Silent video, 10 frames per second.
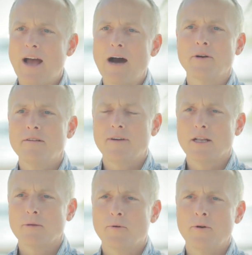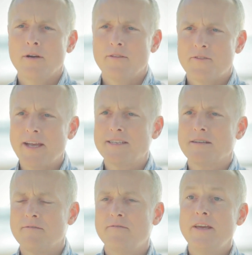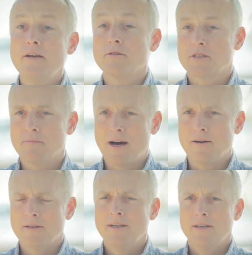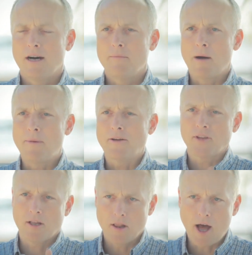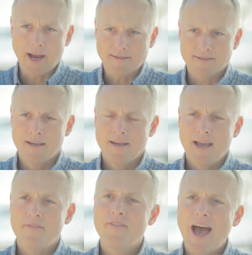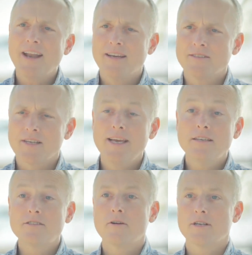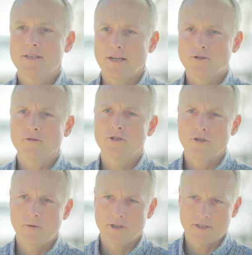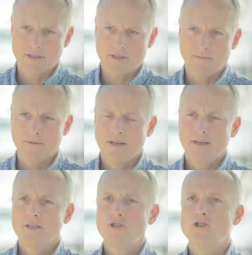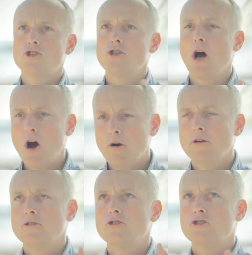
of how a developer thinks and feels about the clients, and that is there a central sewer system? So